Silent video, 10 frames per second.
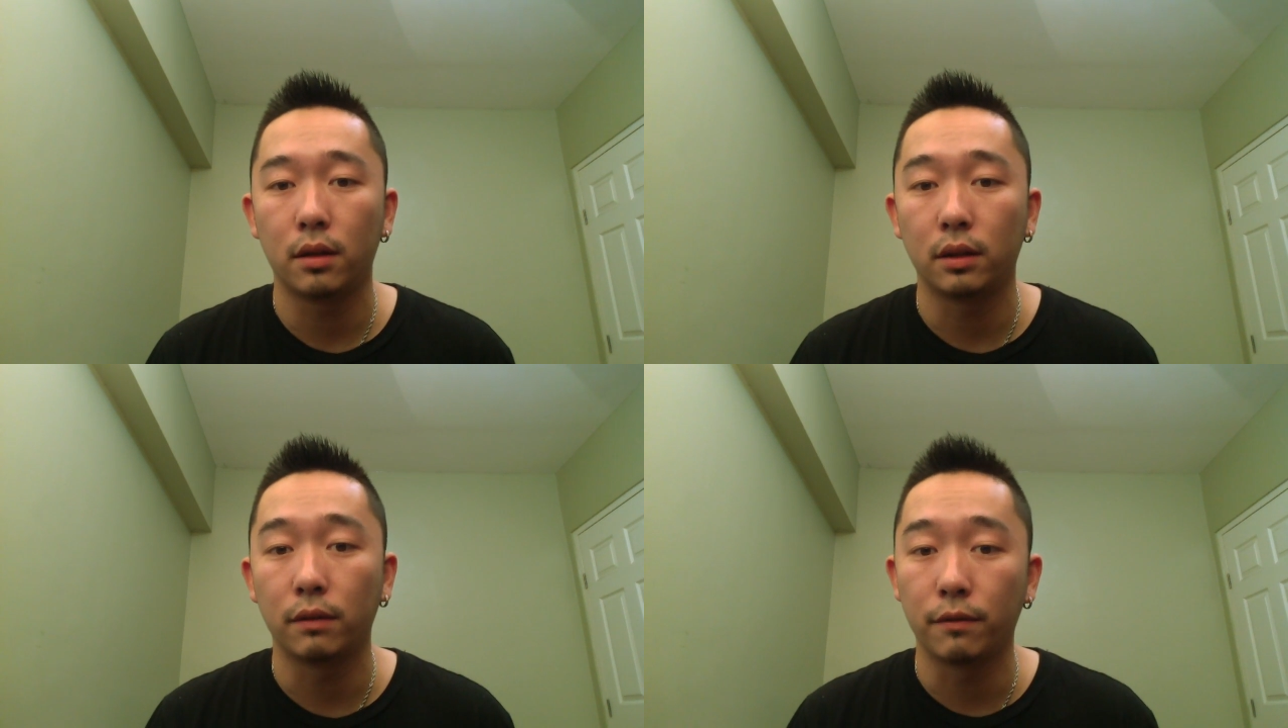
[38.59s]

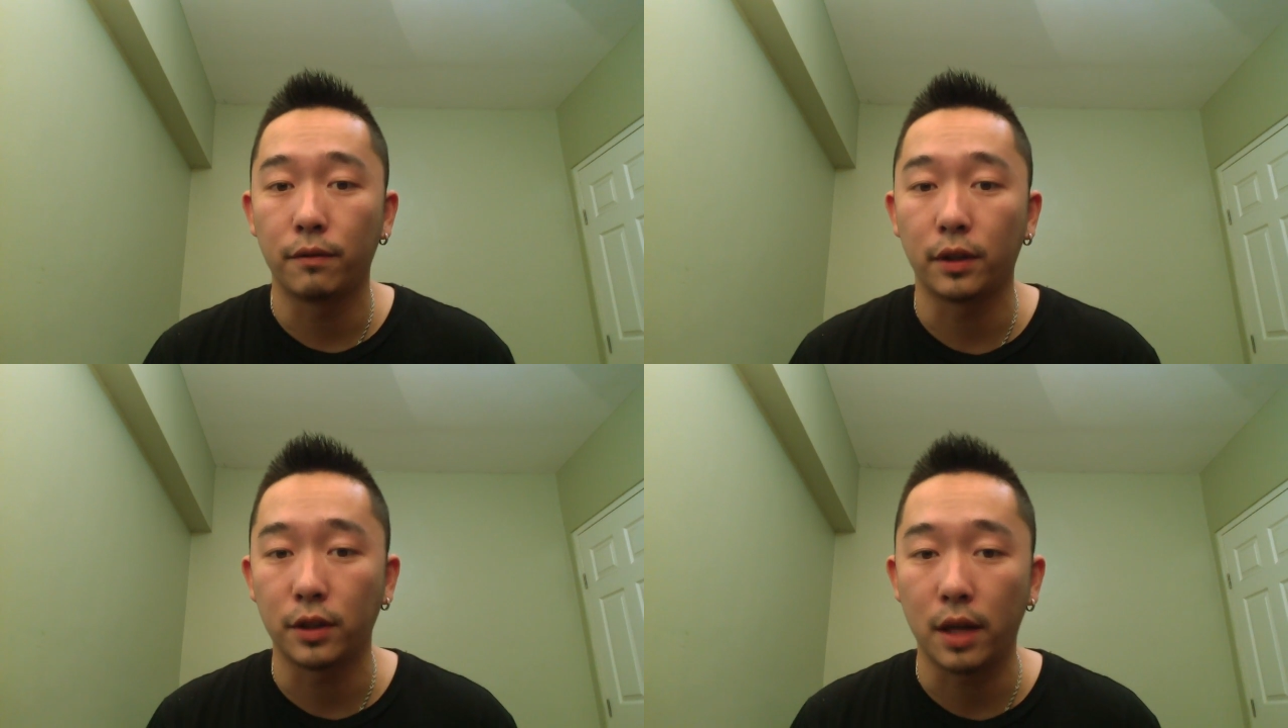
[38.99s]
different
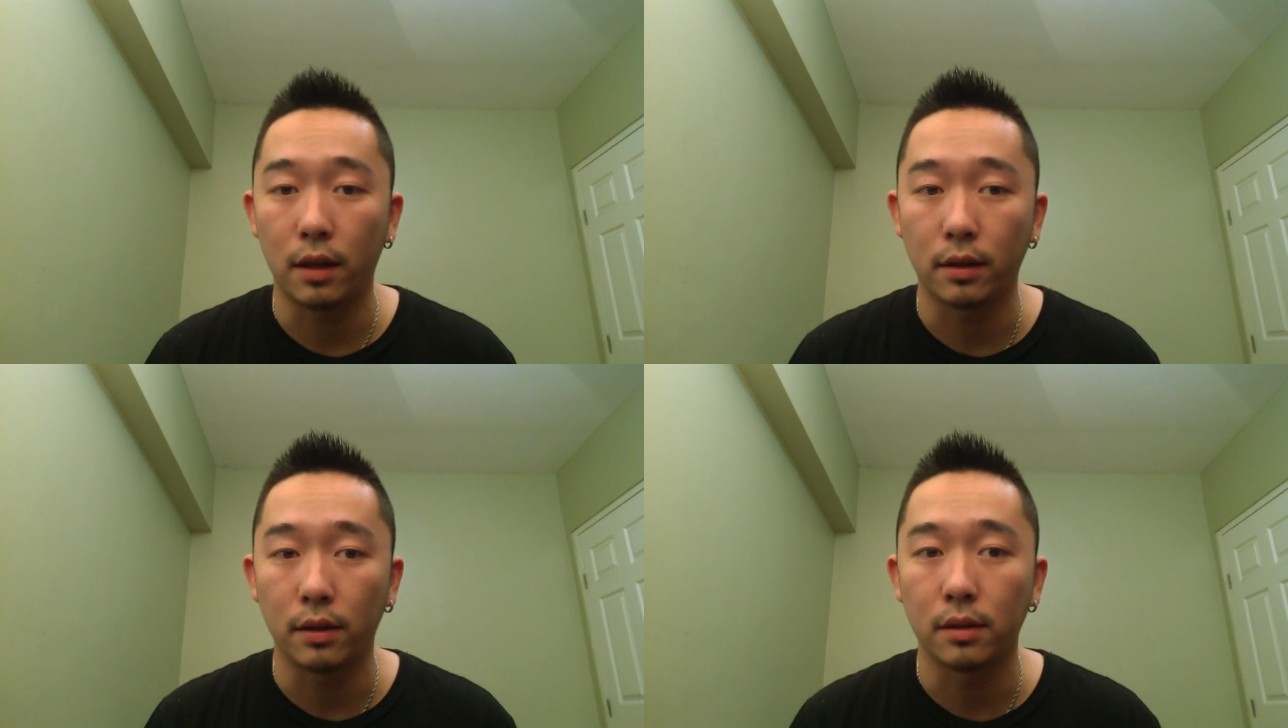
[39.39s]

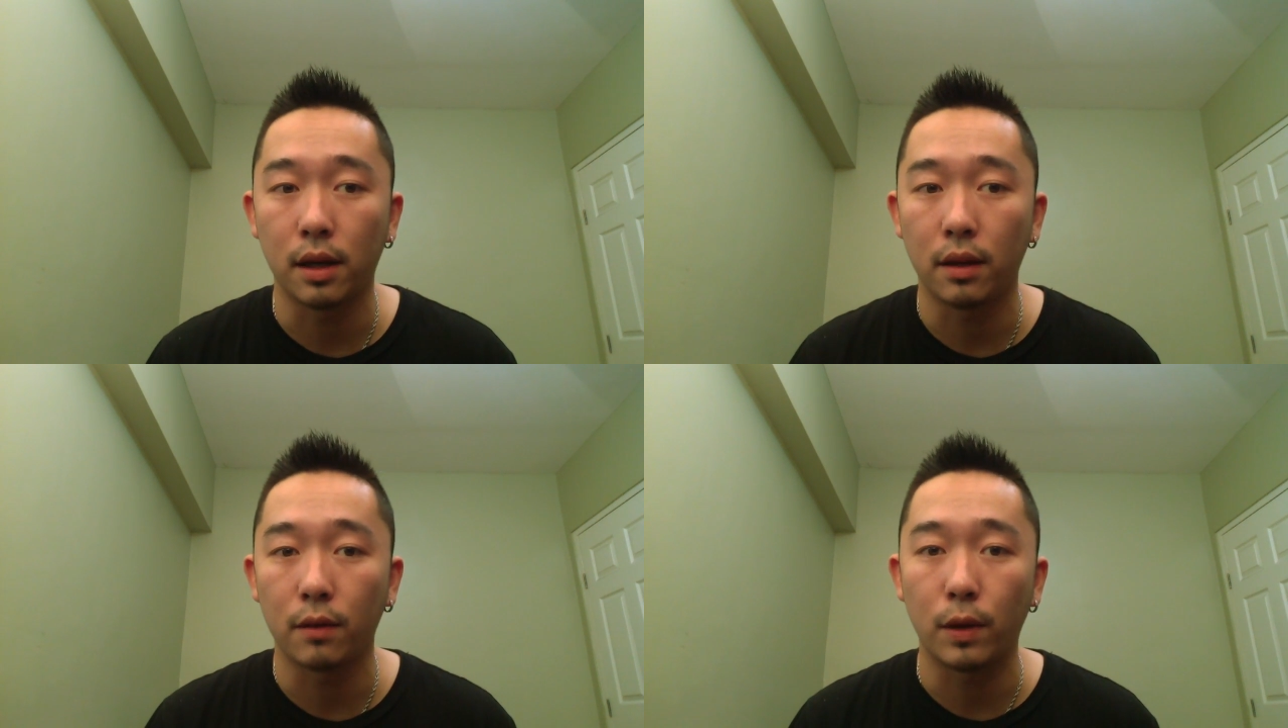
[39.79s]
functionalities and
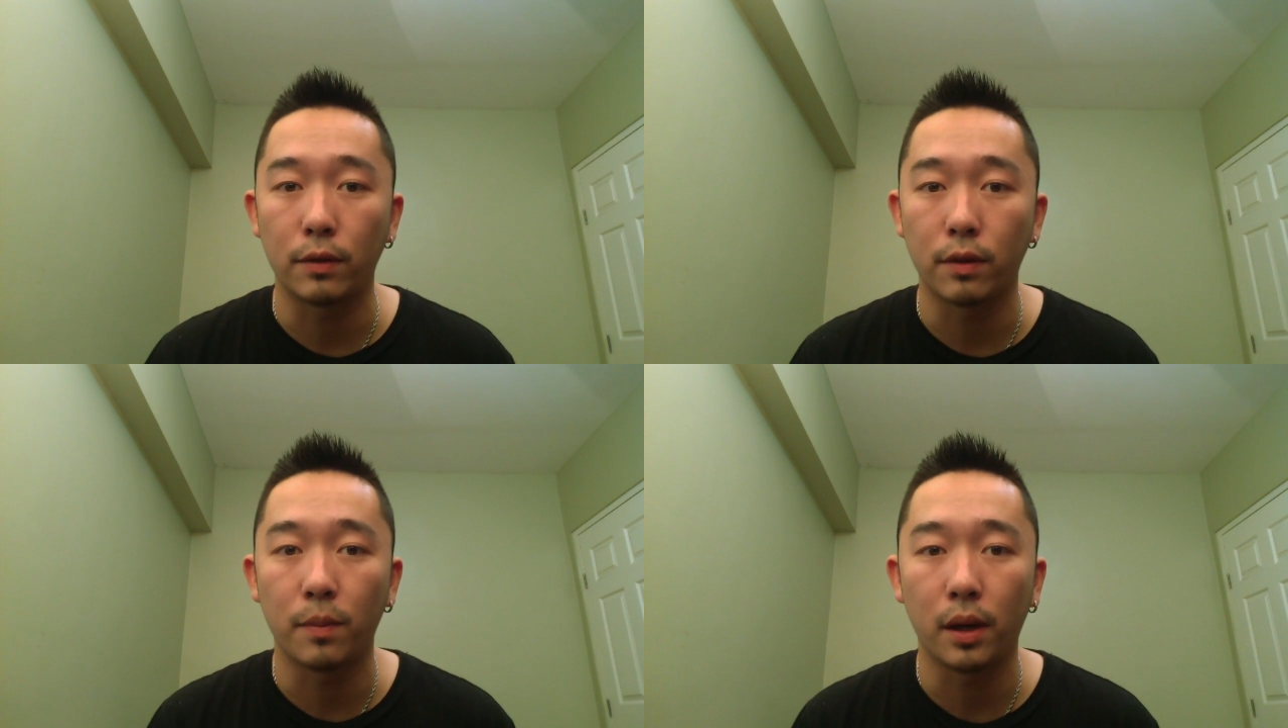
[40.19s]
how they render
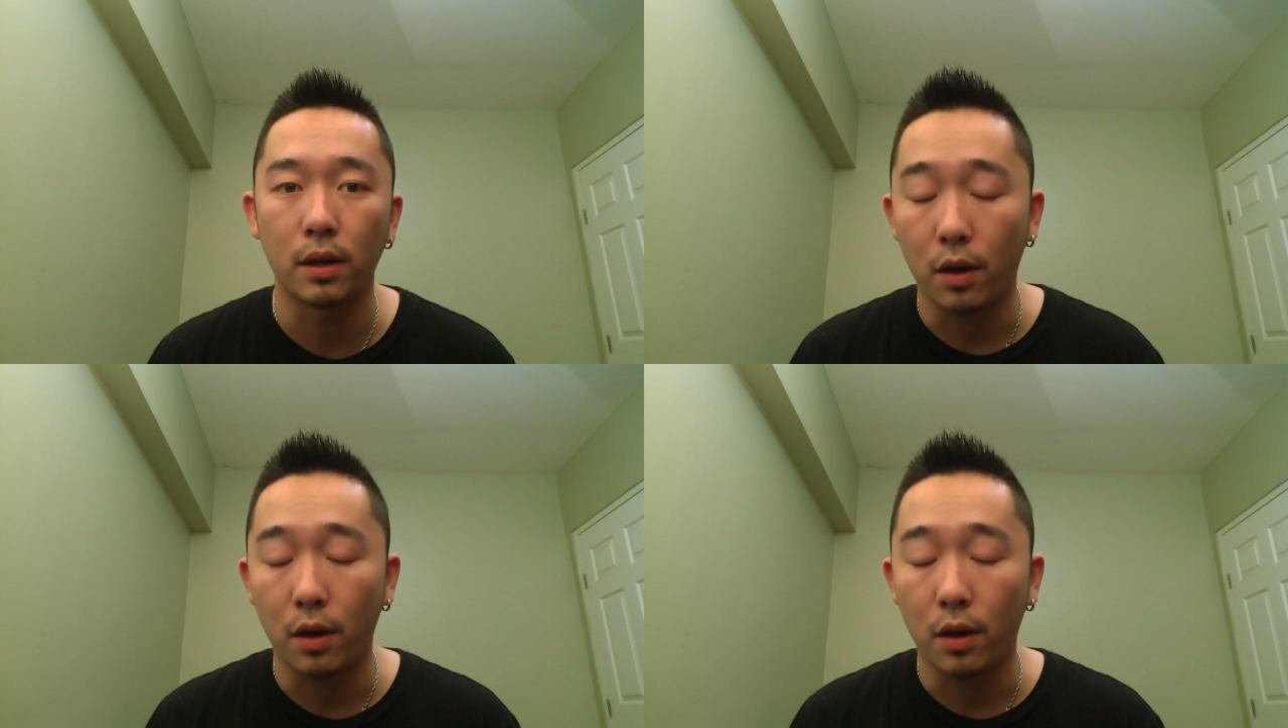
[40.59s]
the page.